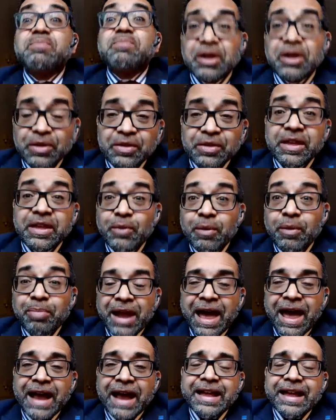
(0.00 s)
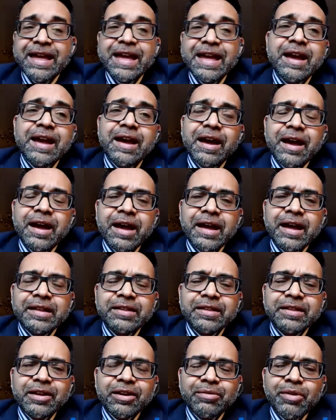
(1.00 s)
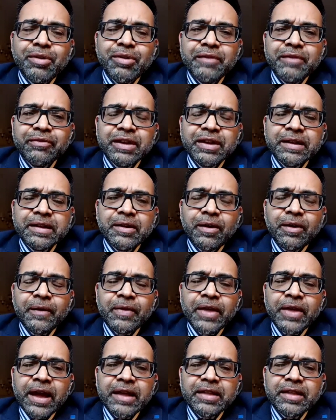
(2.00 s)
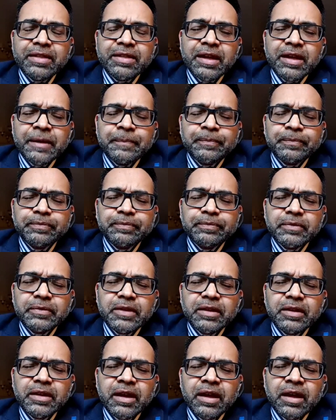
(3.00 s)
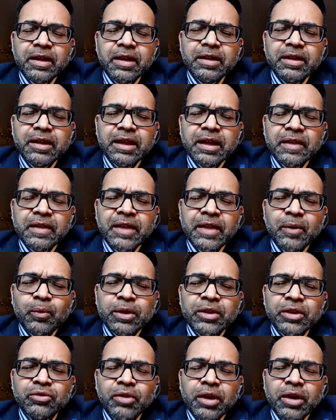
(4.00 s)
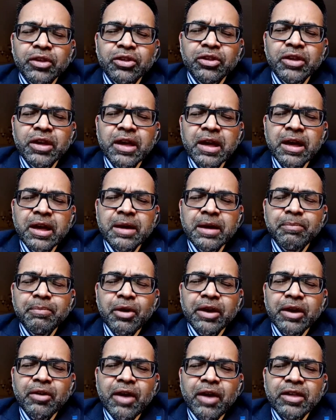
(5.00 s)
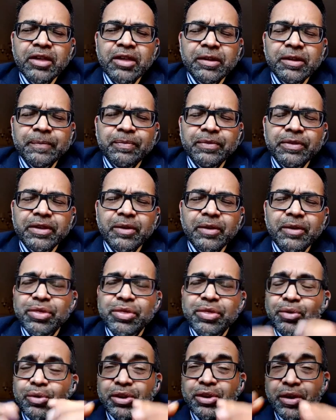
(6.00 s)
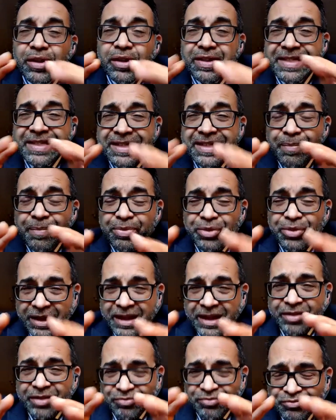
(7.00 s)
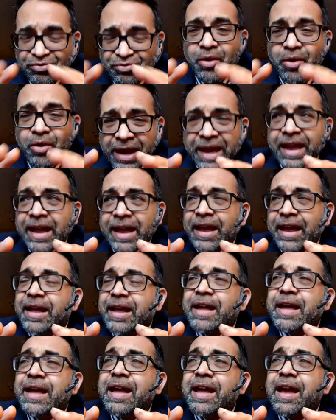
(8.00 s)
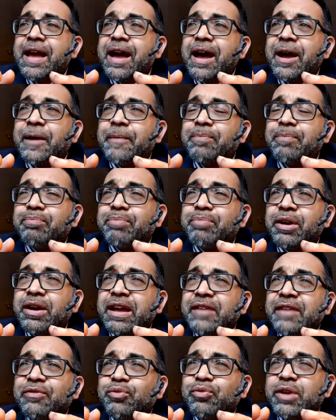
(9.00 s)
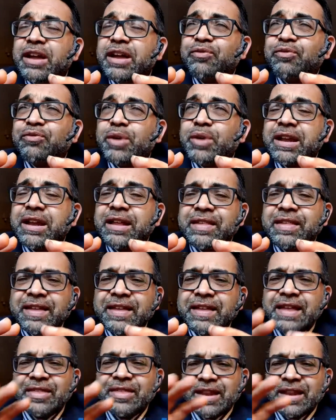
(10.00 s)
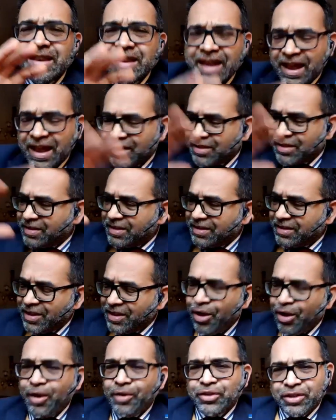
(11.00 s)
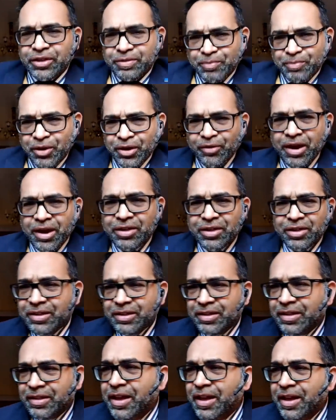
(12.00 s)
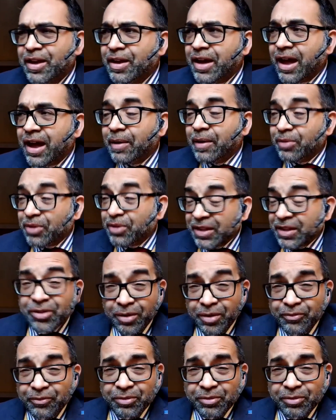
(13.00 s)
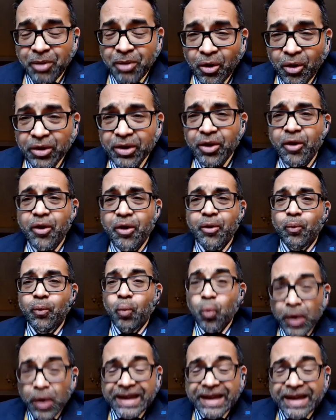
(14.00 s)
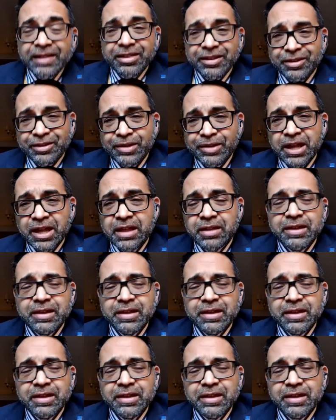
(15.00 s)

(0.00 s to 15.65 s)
because they were black and arriving on that in that Windrush migration. So I thought, look, something is wrong here. But if we're going to see the next largest migration, this time from Hong Kong, we need to do things